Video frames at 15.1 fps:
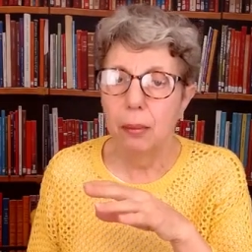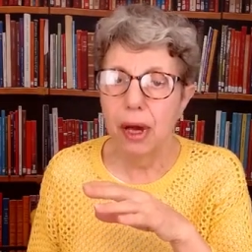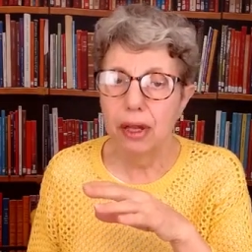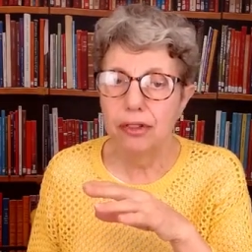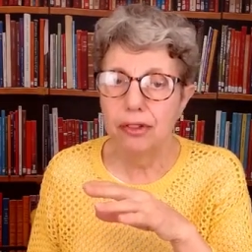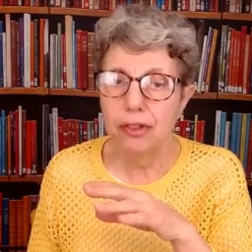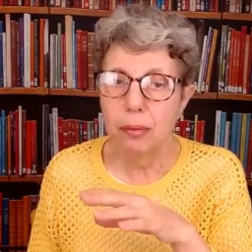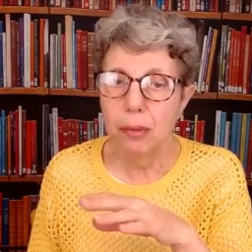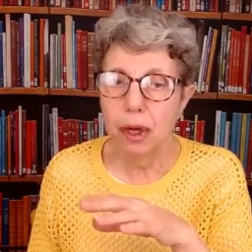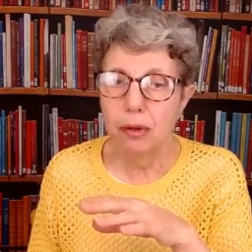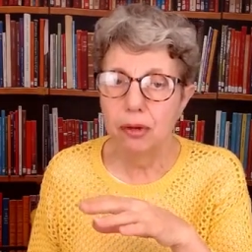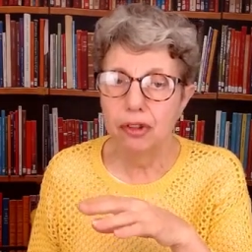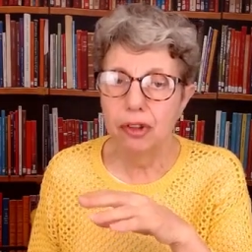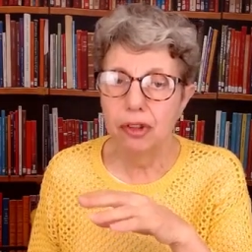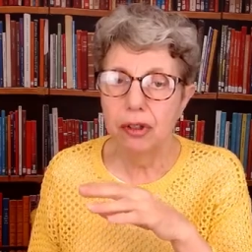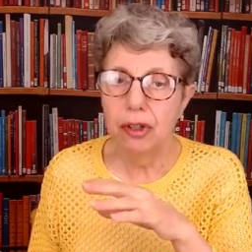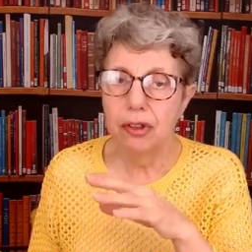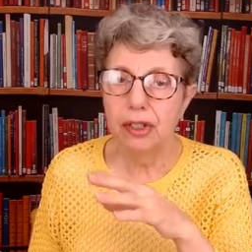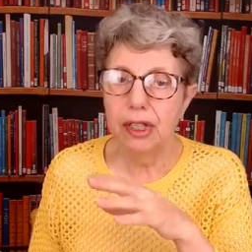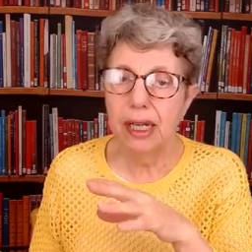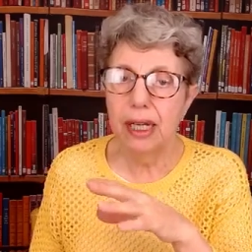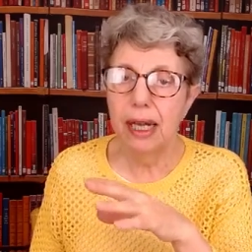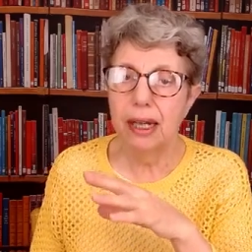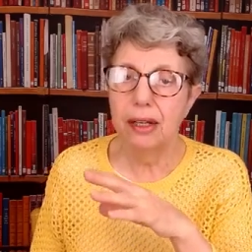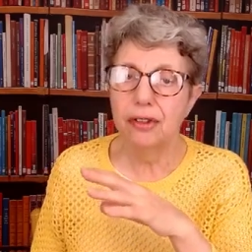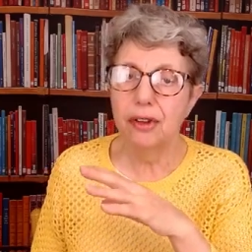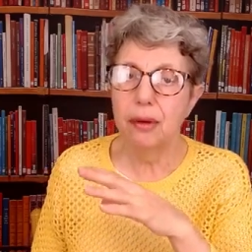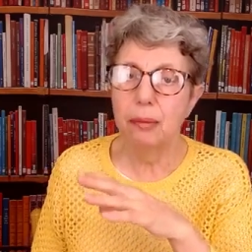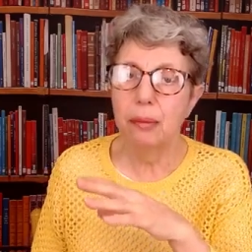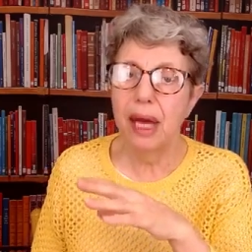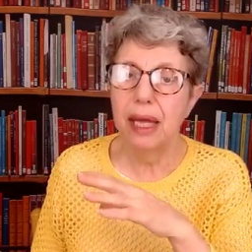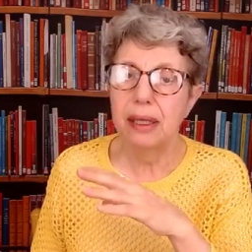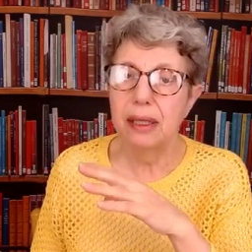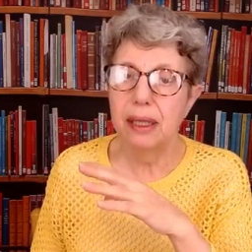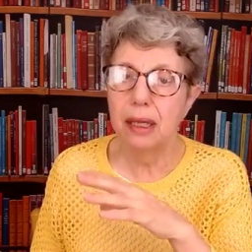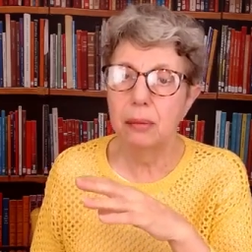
passed a motion that declares that men